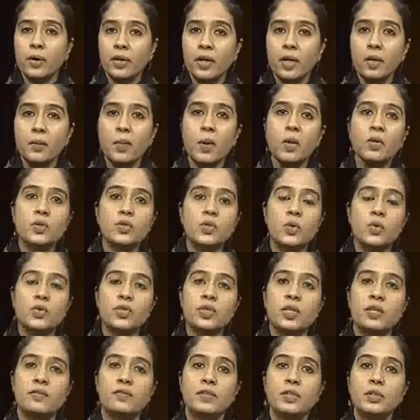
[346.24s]
about
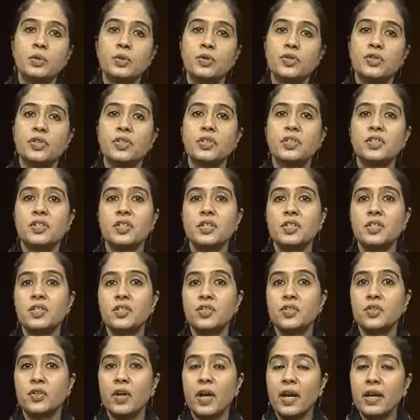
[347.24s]
social evolution, she is
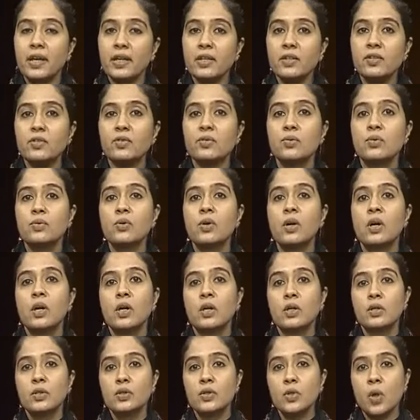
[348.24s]
trying to
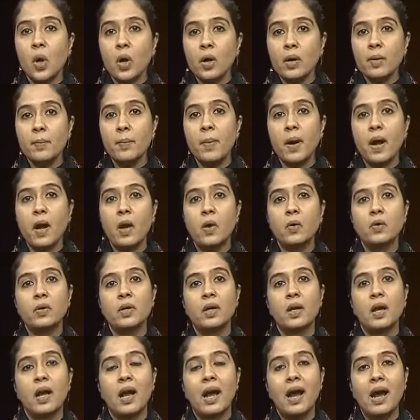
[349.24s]
talk about
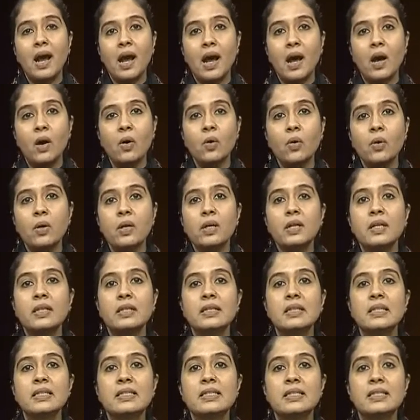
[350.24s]
how
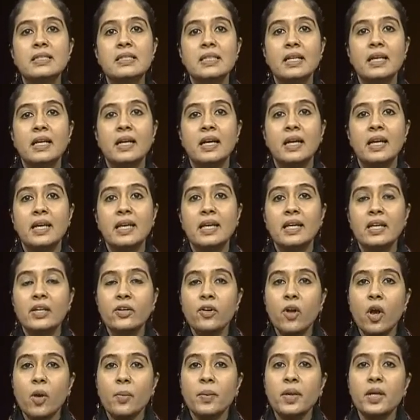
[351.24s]
this uh,
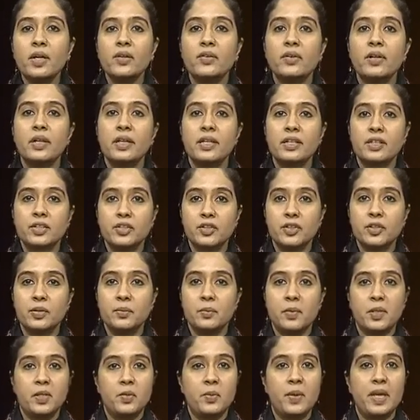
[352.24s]
economic relation
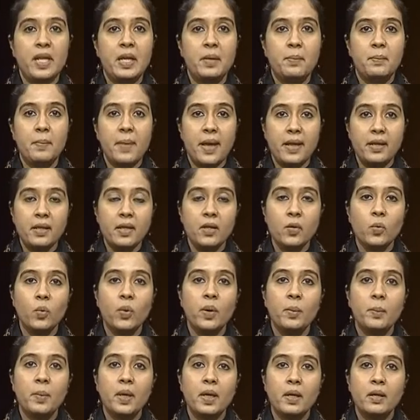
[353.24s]
between men and
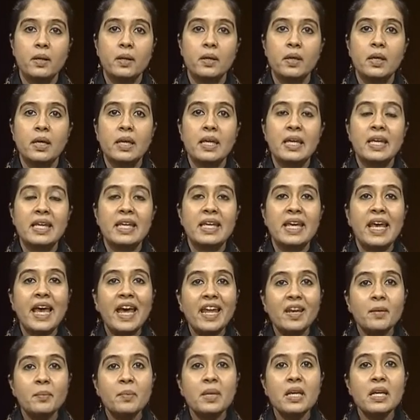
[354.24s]
women
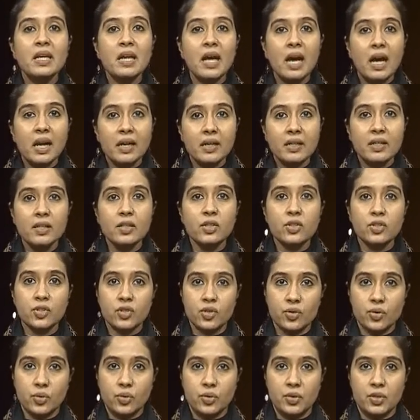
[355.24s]
can be
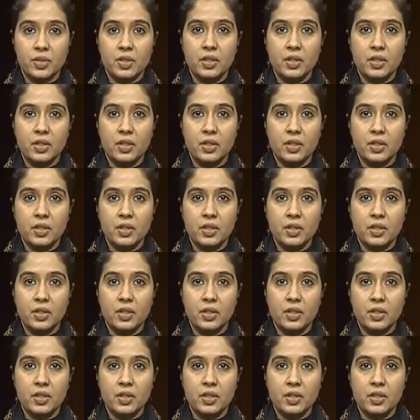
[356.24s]
understood